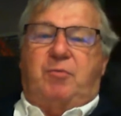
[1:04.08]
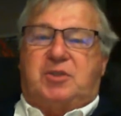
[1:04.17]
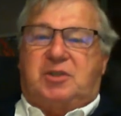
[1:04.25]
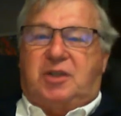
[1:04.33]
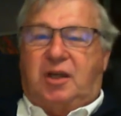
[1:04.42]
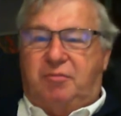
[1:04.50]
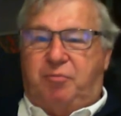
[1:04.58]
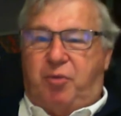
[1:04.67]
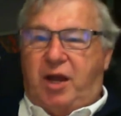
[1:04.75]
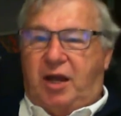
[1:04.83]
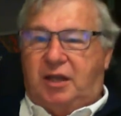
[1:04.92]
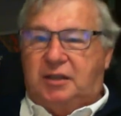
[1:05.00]
Steve
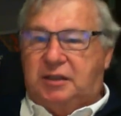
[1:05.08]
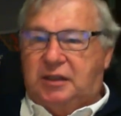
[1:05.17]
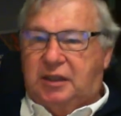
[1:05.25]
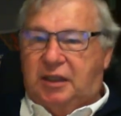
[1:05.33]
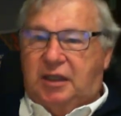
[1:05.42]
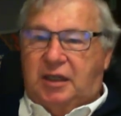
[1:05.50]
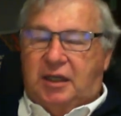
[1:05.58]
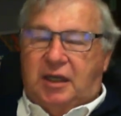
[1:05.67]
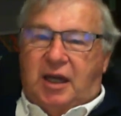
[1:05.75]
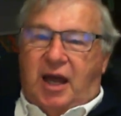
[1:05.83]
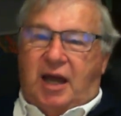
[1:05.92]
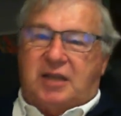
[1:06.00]
Brown.
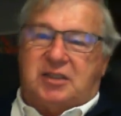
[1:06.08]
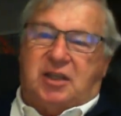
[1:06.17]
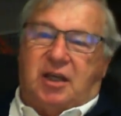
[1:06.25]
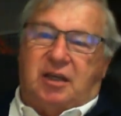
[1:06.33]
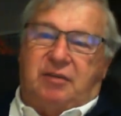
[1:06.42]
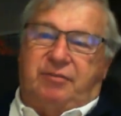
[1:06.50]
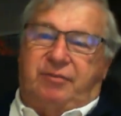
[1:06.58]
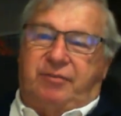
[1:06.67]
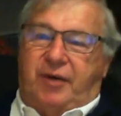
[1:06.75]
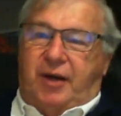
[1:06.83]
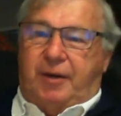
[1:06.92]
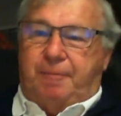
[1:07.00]
Uh, Steve
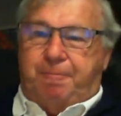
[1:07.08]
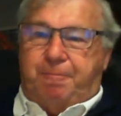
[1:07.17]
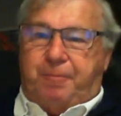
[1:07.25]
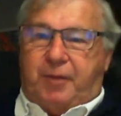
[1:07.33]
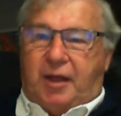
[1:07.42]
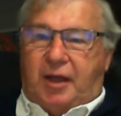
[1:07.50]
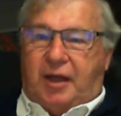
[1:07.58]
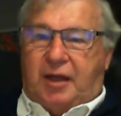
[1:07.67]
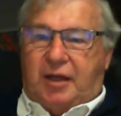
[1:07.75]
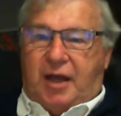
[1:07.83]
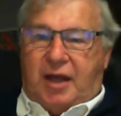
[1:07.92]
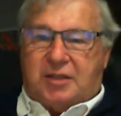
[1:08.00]
um,
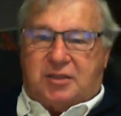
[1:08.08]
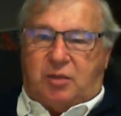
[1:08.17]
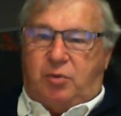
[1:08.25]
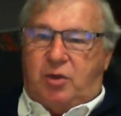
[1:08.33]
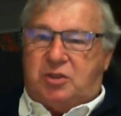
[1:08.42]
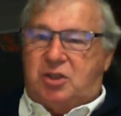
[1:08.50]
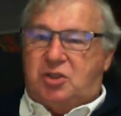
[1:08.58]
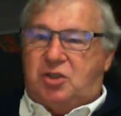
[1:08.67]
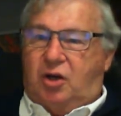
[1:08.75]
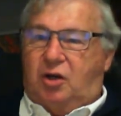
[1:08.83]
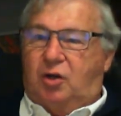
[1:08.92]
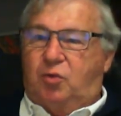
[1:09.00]
asked a question
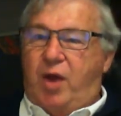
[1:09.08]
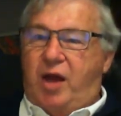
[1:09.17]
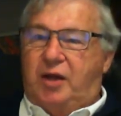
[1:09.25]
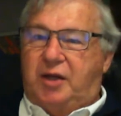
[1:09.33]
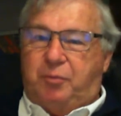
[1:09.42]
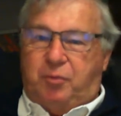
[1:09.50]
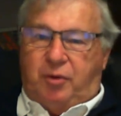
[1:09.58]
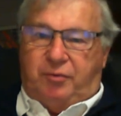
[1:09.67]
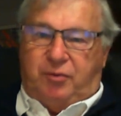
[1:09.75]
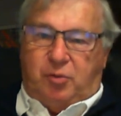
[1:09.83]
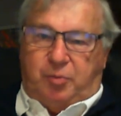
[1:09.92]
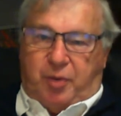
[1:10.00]
titled Roundup
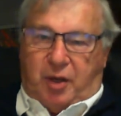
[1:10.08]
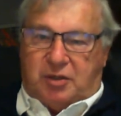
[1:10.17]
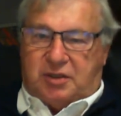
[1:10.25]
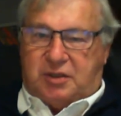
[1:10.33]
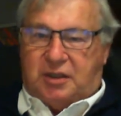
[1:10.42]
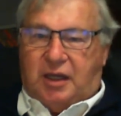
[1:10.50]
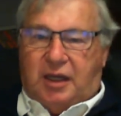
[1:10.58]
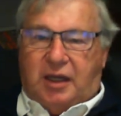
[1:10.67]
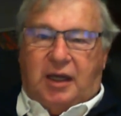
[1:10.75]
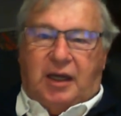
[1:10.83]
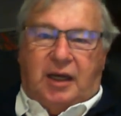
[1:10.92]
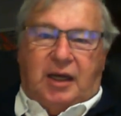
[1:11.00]
Review Posts.
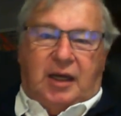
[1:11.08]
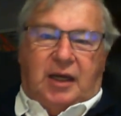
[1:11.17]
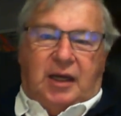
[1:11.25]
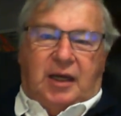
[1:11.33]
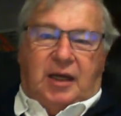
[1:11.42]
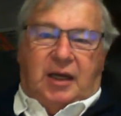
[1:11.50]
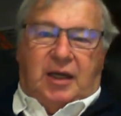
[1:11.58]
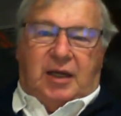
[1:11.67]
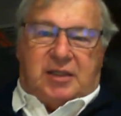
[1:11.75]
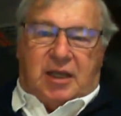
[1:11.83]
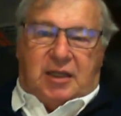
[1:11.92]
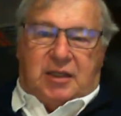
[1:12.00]
He
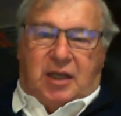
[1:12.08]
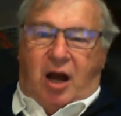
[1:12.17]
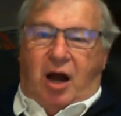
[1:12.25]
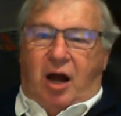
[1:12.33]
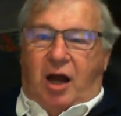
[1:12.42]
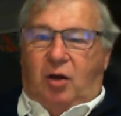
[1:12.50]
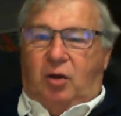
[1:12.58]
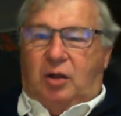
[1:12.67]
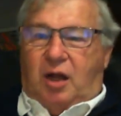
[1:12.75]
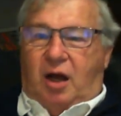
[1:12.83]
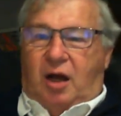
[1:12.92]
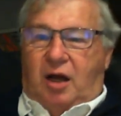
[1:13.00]
said, Hi
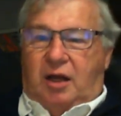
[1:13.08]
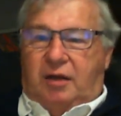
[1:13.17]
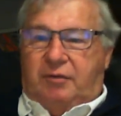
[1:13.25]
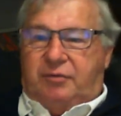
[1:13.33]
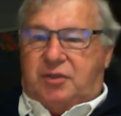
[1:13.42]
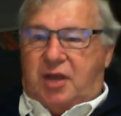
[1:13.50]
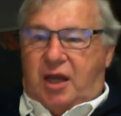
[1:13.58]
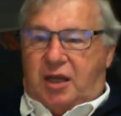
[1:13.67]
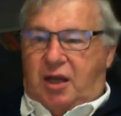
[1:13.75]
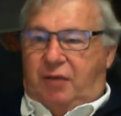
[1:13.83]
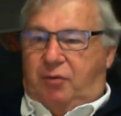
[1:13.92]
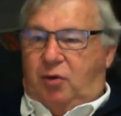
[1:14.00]
all, I've taken
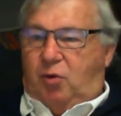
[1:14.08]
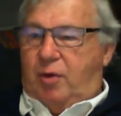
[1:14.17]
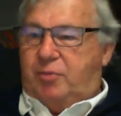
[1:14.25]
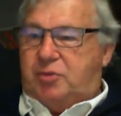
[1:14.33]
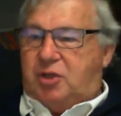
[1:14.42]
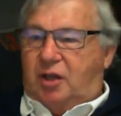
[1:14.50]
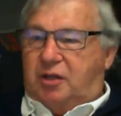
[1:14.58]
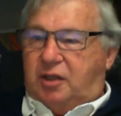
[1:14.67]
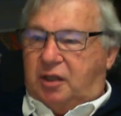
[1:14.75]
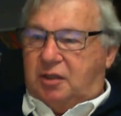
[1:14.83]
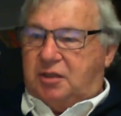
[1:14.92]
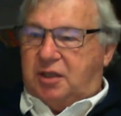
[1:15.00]
over a website that
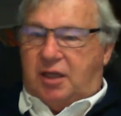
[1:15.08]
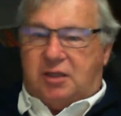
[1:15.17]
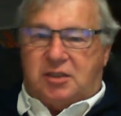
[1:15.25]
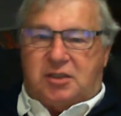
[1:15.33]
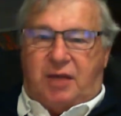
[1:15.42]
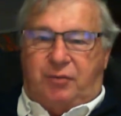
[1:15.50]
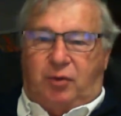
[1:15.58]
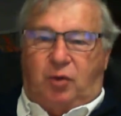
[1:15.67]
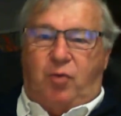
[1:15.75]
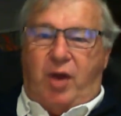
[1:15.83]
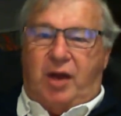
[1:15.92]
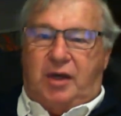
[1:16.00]
contains several
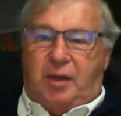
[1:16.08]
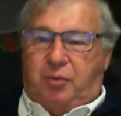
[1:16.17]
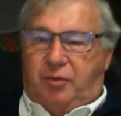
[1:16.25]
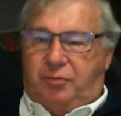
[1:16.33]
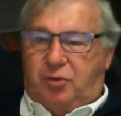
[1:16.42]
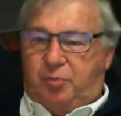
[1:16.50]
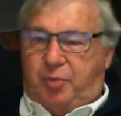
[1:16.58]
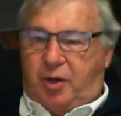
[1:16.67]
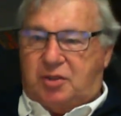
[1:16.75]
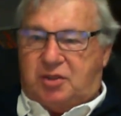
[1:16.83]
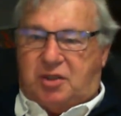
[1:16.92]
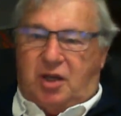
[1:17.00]
Roundup review
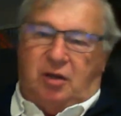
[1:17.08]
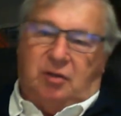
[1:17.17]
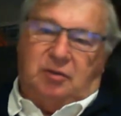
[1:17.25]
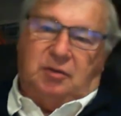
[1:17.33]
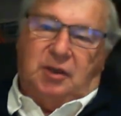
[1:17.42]
posts, so